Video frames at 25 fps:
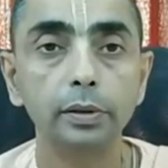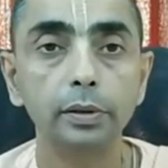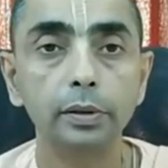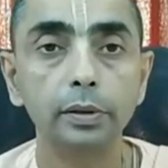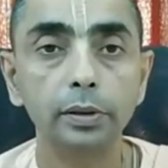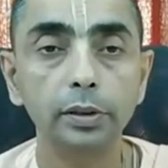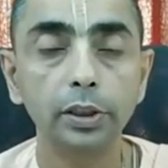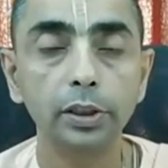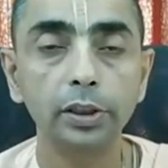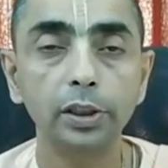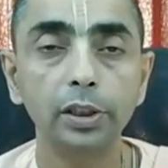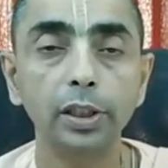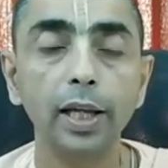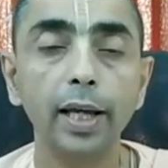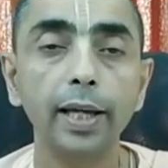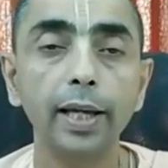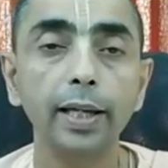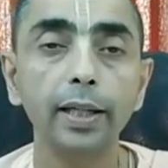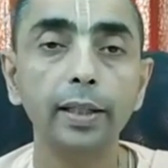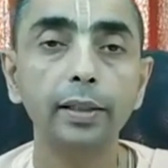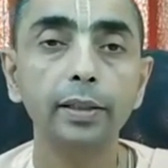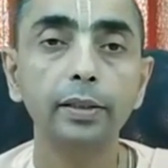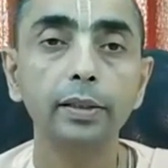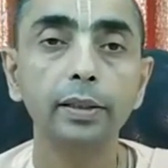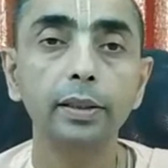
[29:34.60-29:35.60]
just
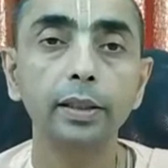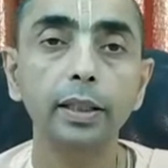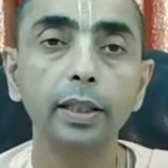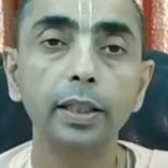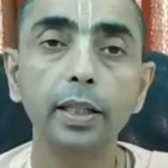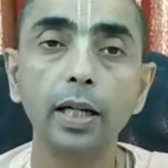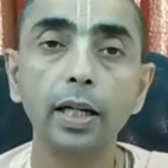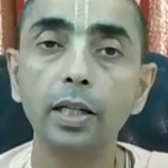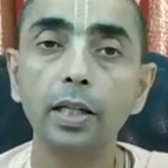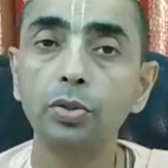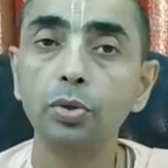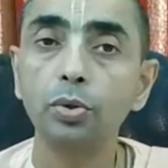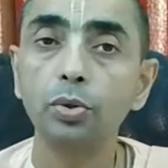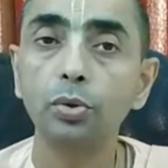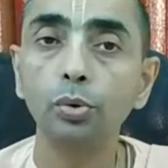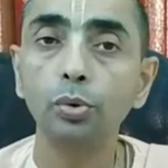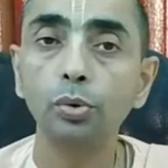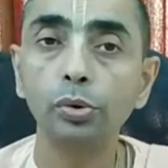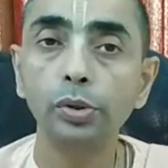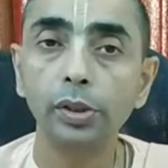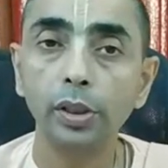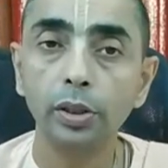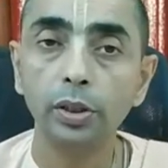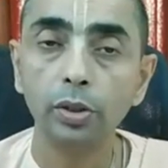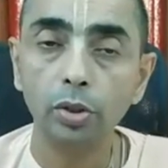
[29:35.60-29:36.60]
like in our
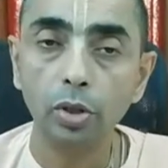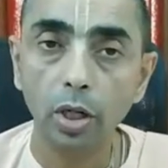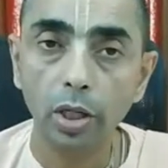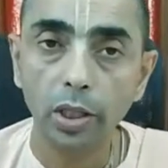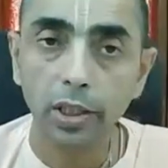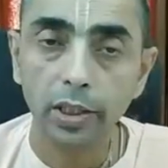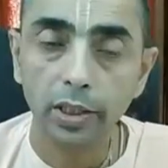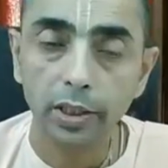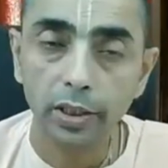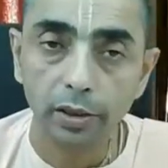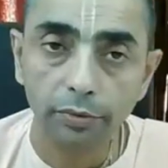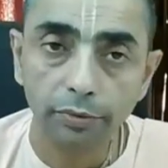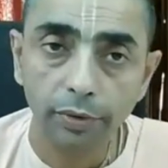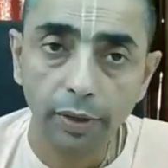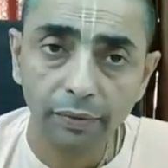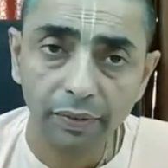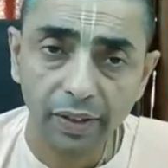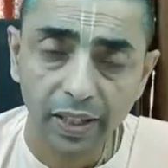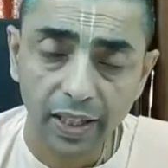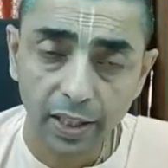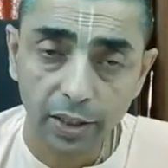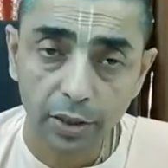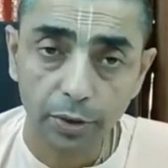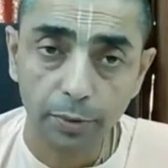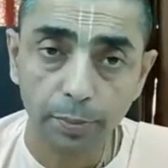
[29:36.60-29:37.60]
schools and colleges, we have
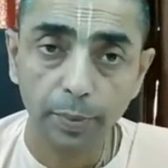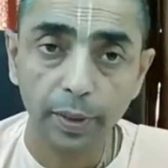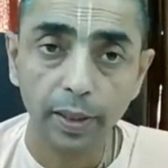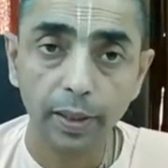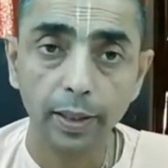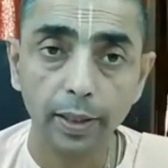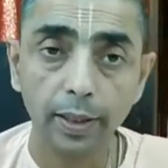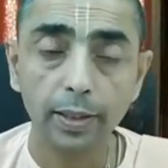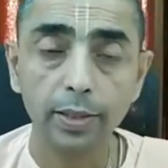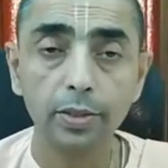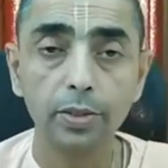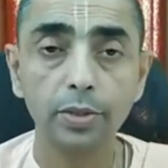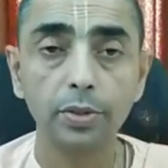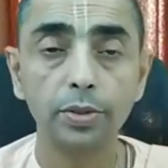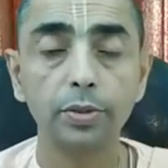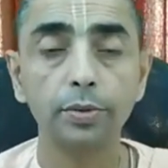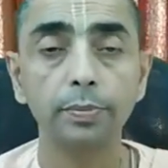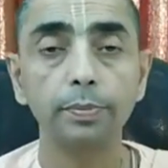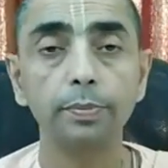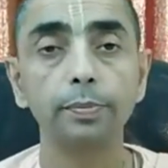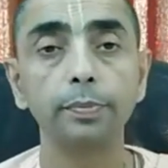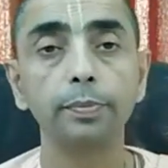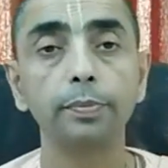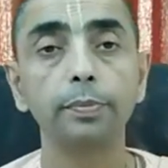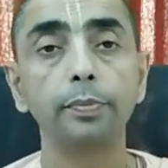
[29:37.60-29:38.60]
an experience
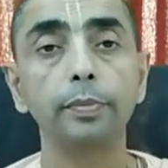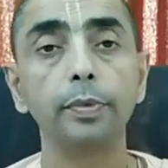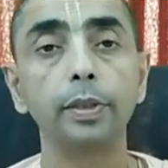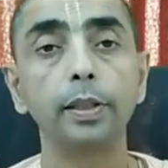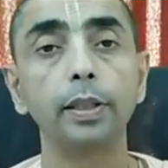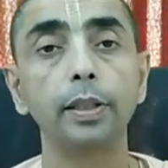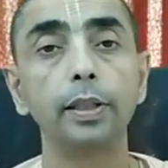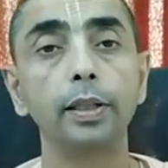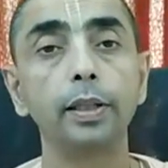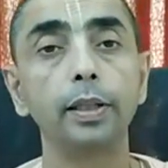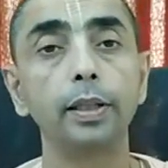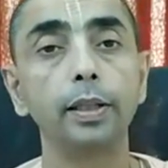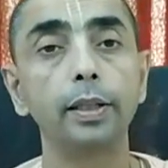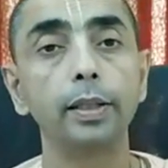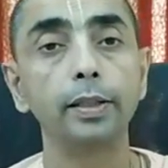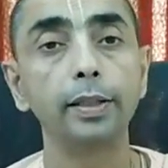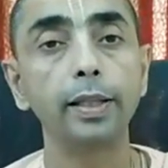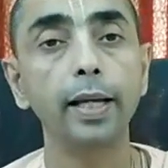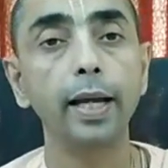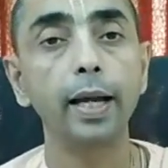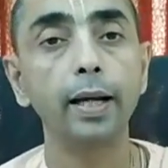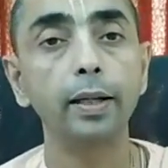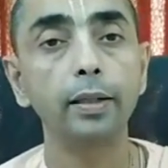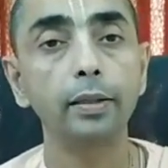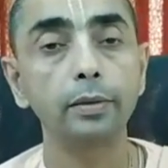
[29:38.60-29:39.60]

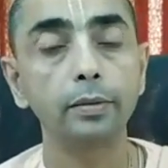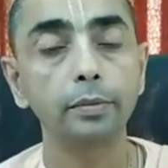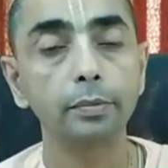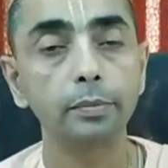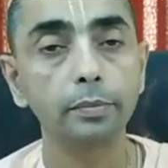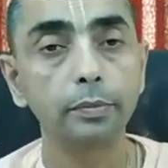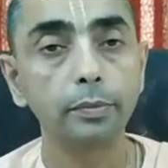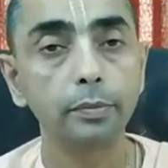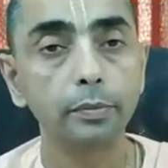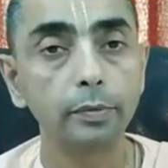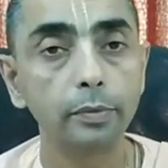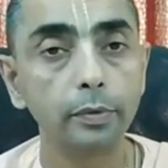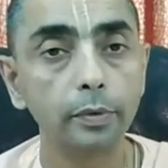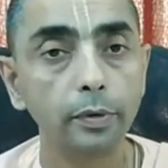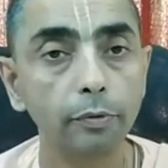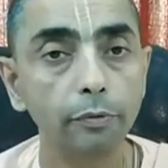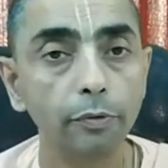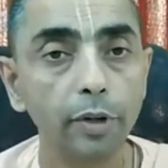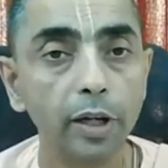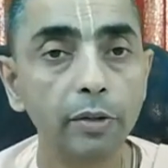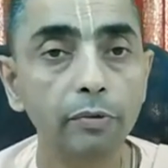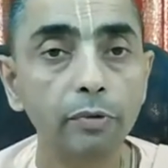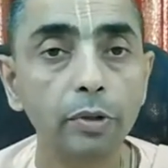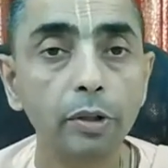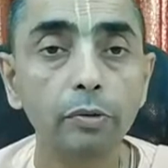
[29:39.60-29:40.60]
that
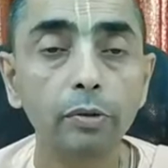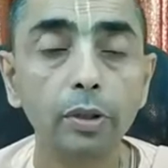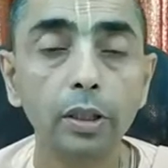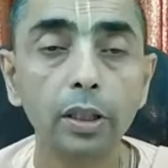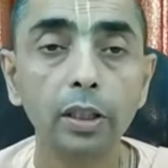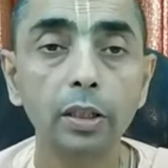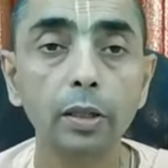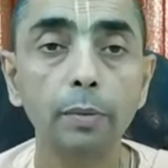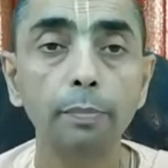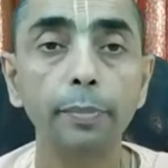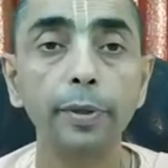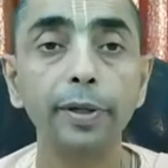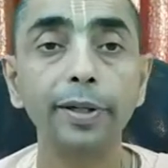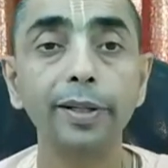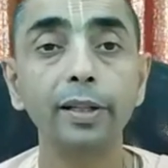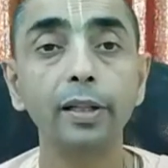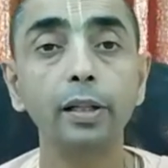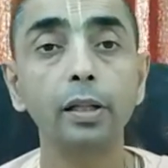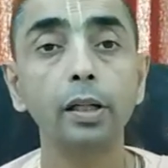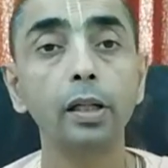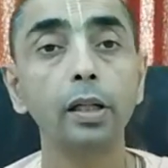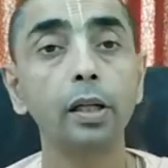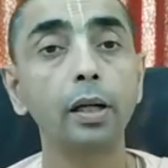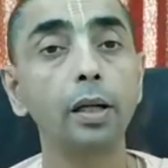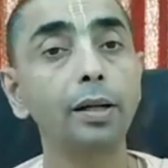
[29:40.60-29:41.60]
when we were in a
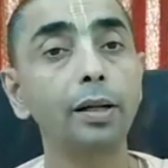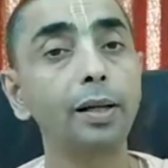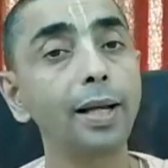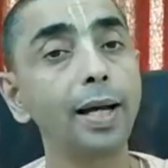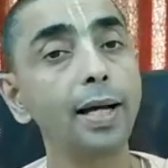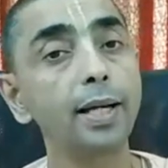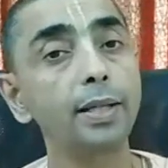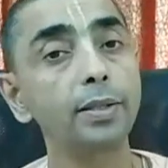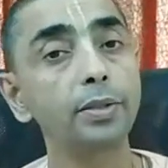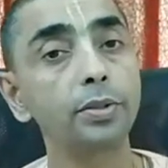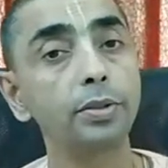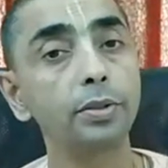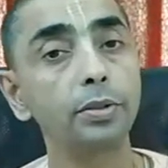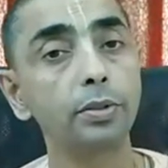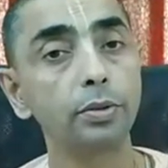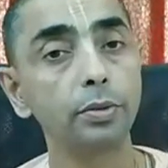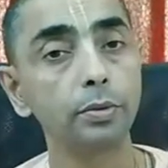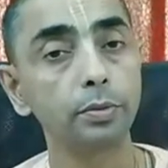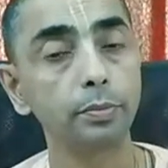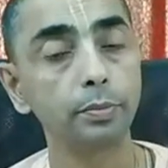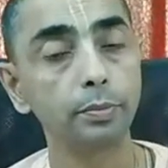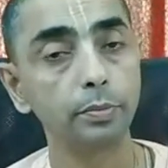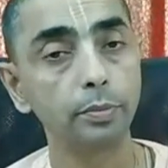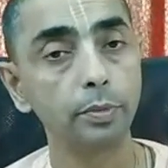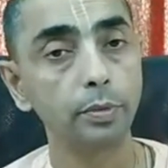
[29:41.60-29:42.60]
particular class,
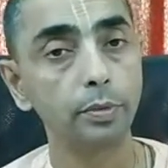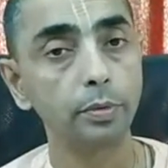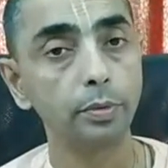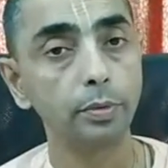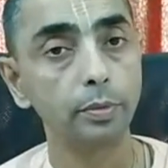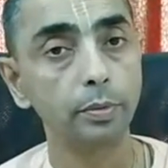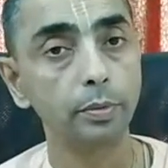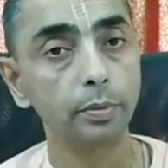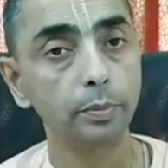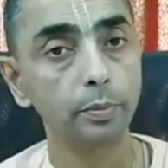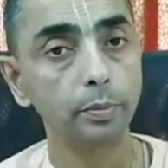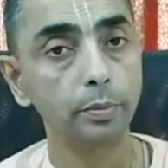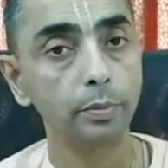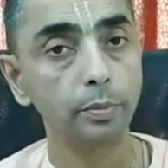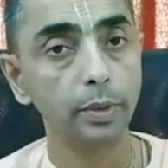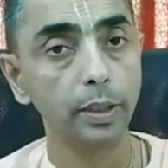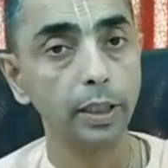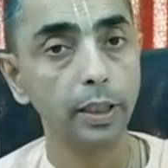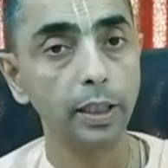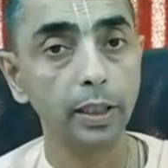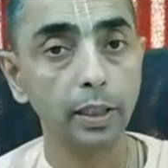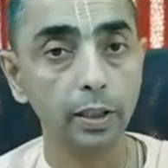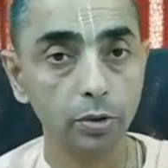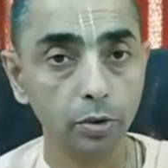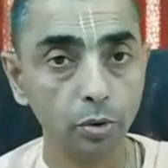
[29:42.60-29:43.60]

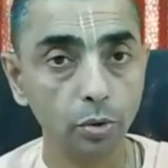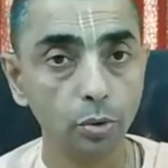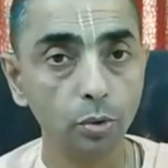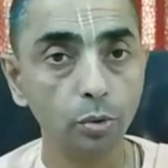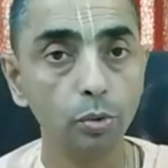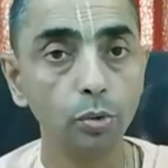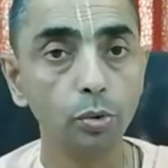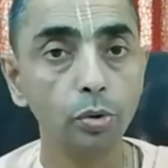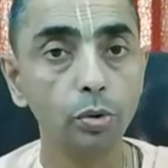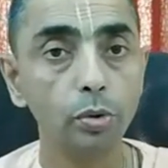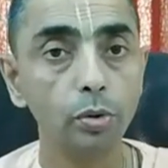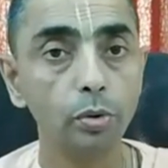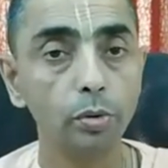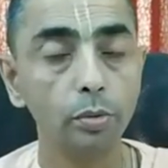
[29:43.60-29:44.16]
in a school,